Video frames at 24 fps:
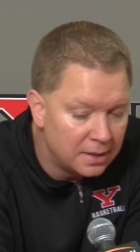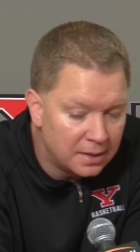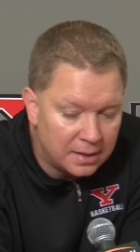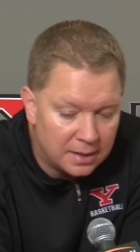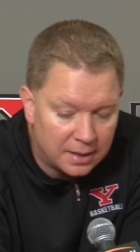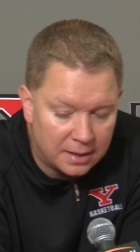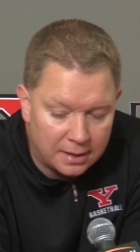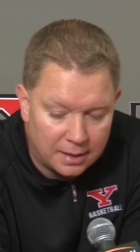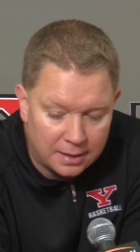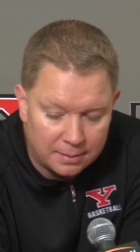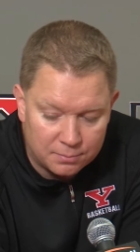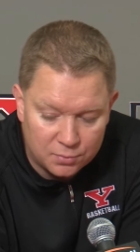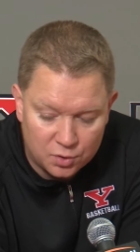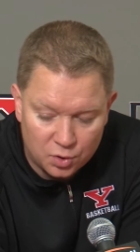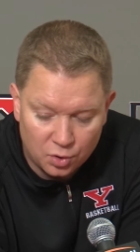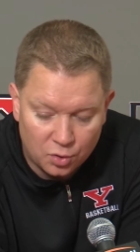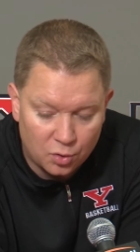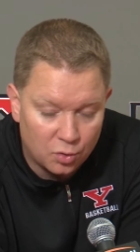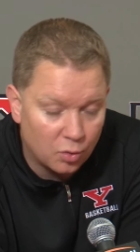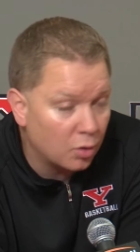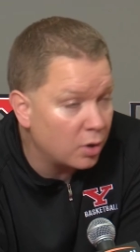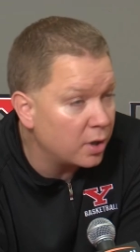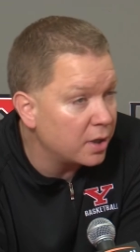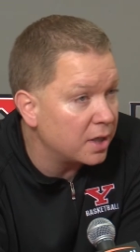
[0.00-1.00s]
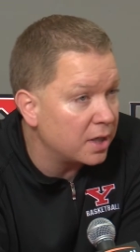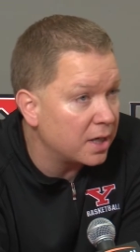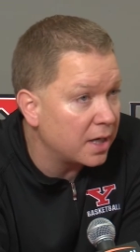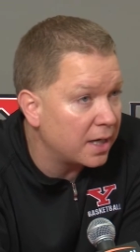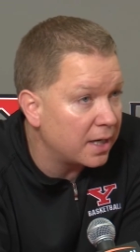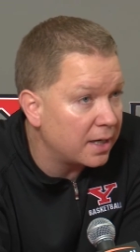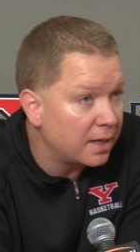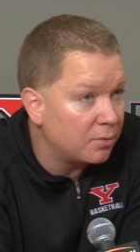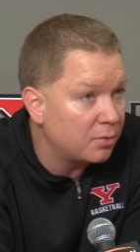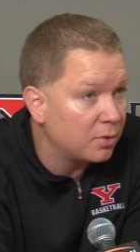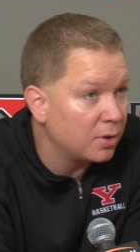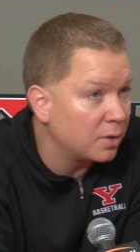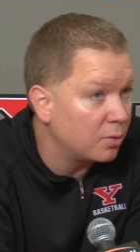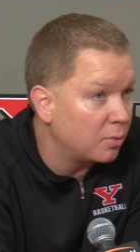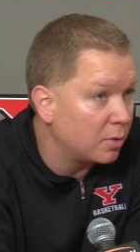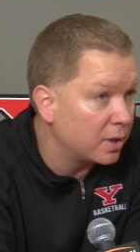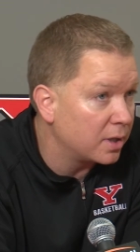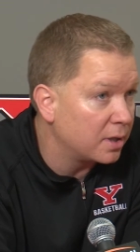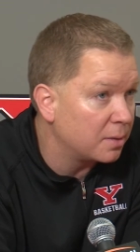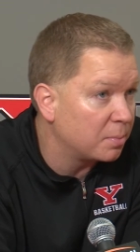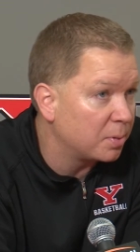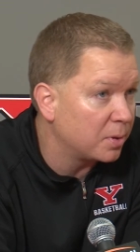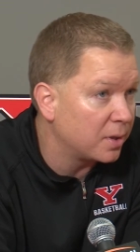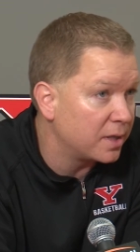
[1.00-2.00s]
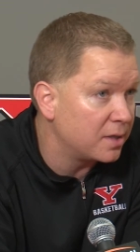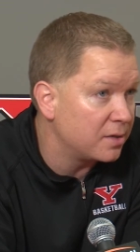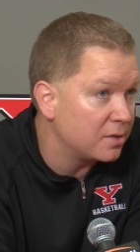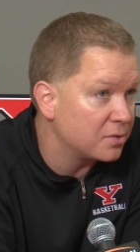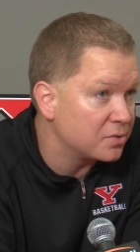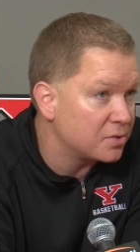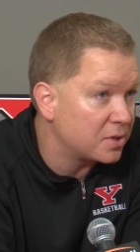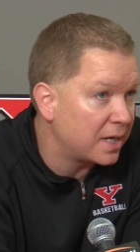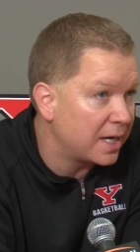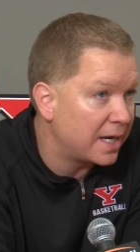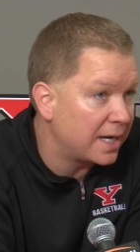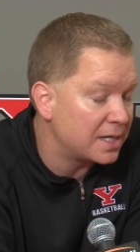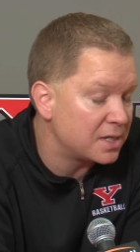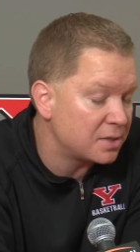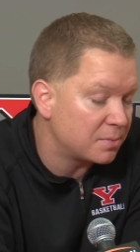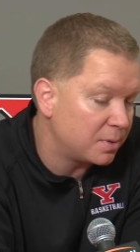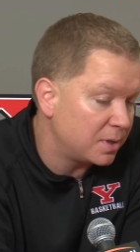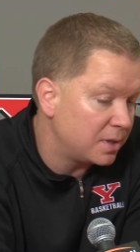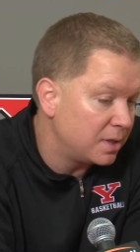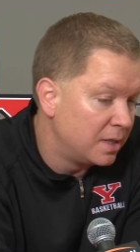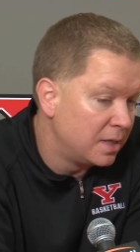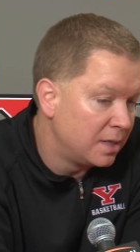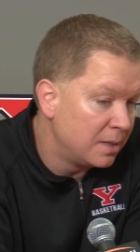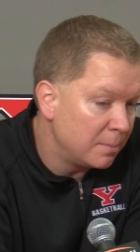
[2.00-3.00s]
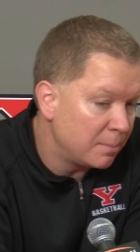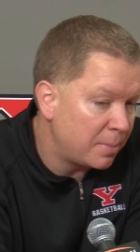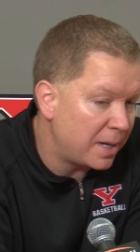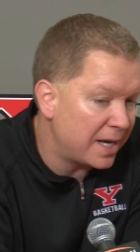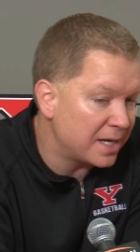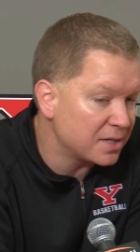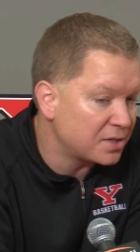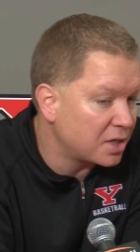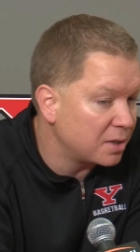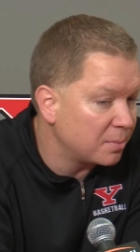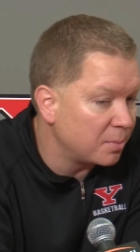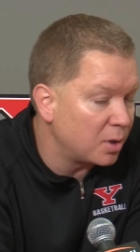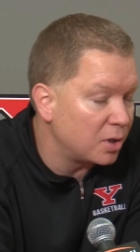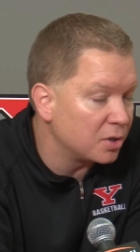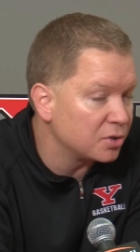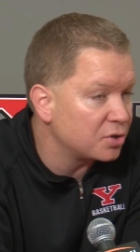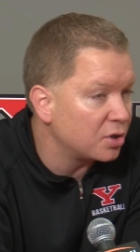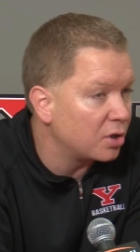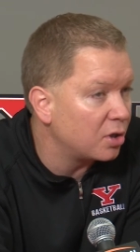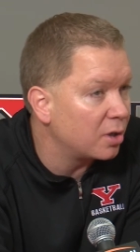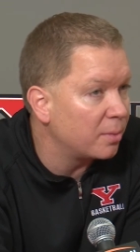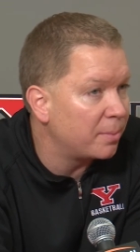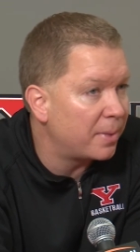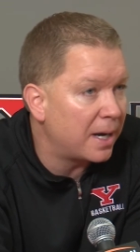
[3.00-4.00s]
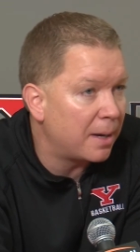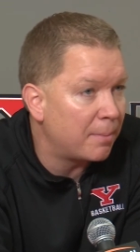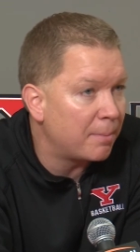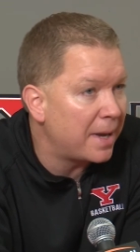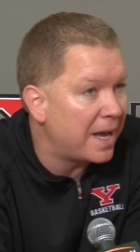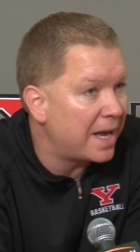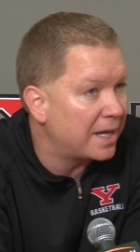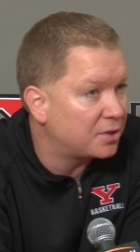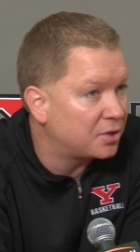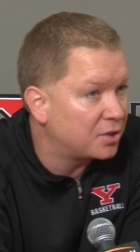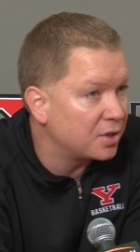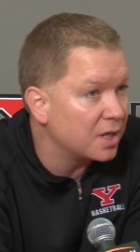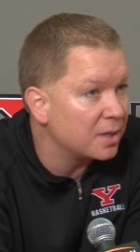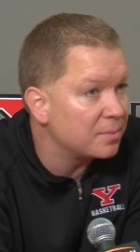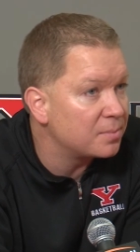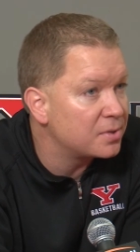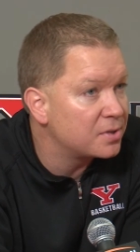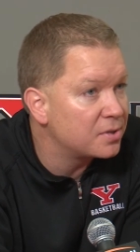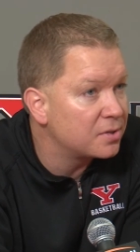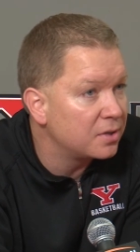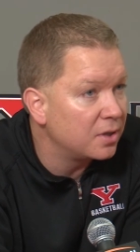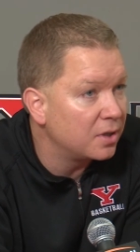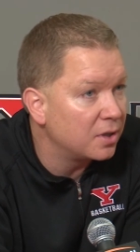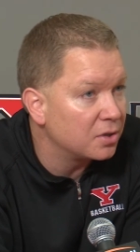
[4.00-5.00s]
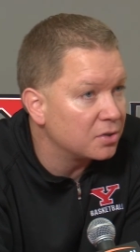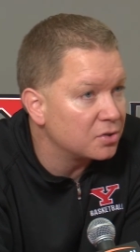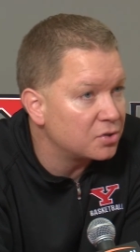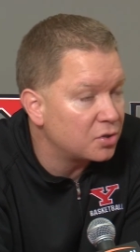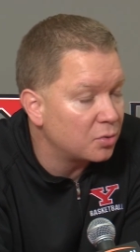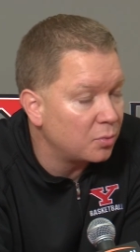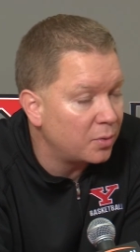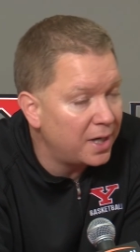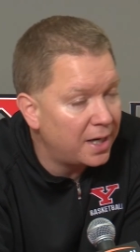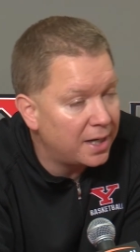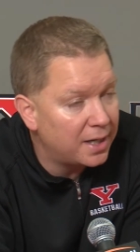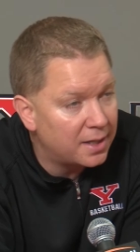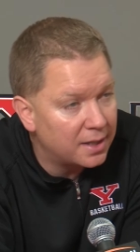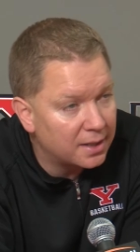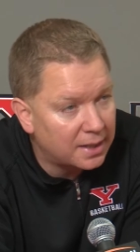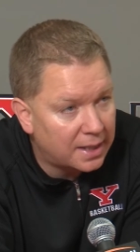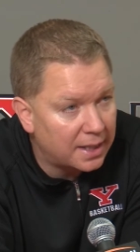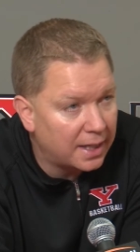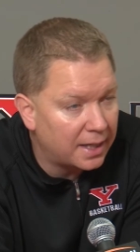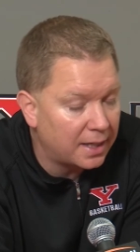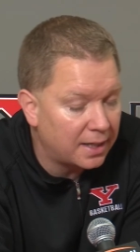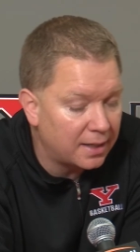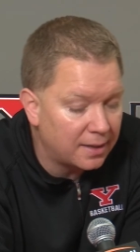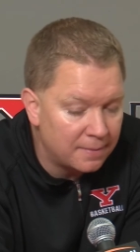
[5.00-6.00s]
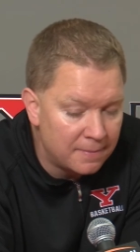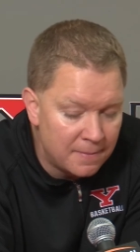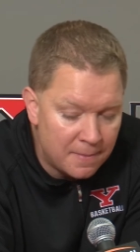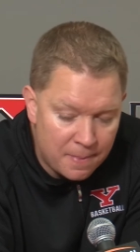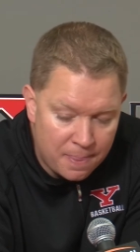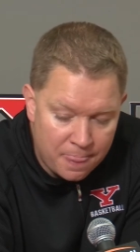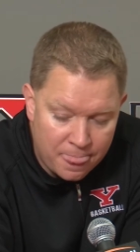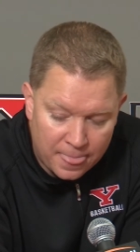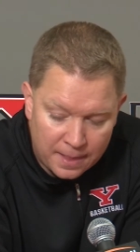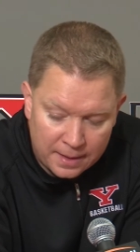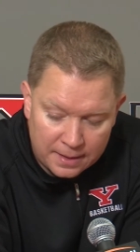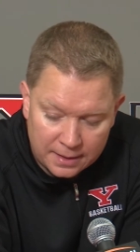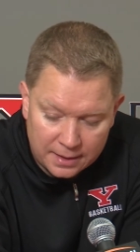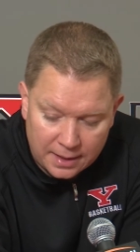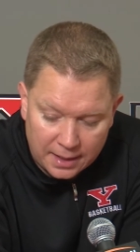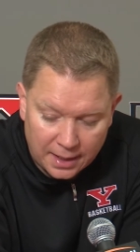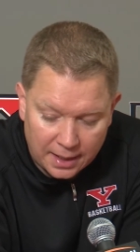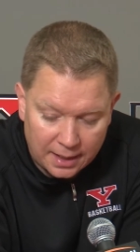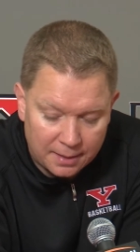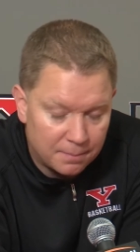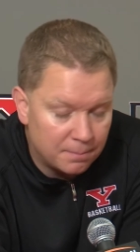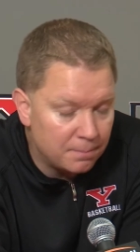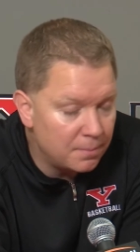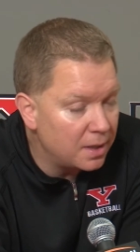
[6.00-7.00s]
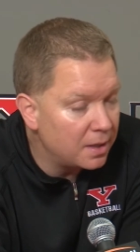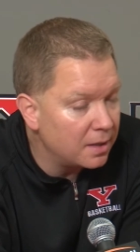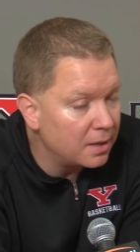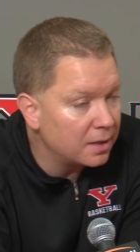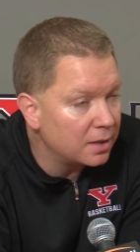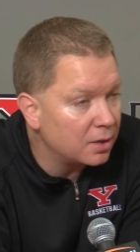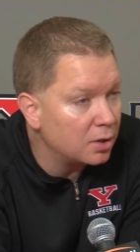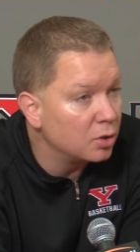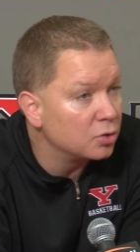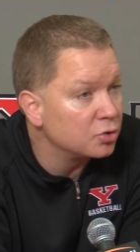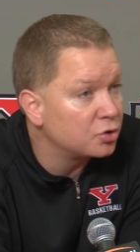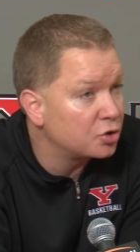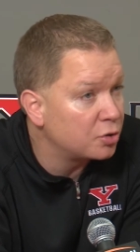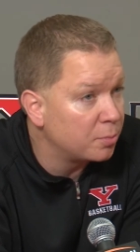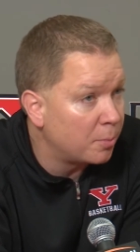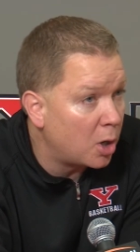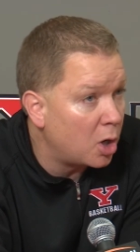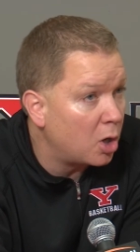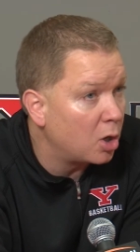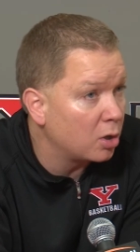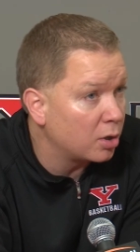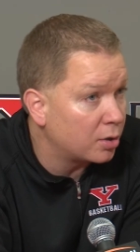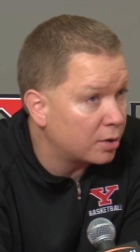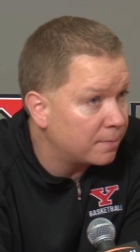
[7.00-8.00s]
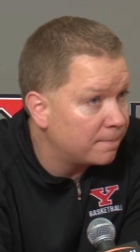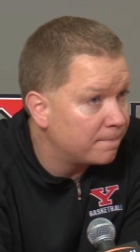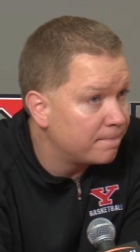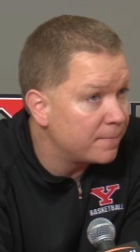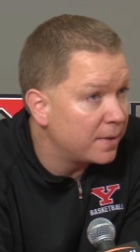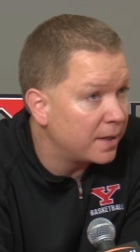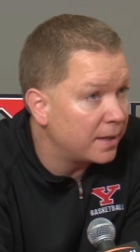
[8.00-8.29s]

um, Jacory tonight. I really wanted to play those guys, but basketball is all about matchups. You know, so we had to kind of kind of uh, go smaller.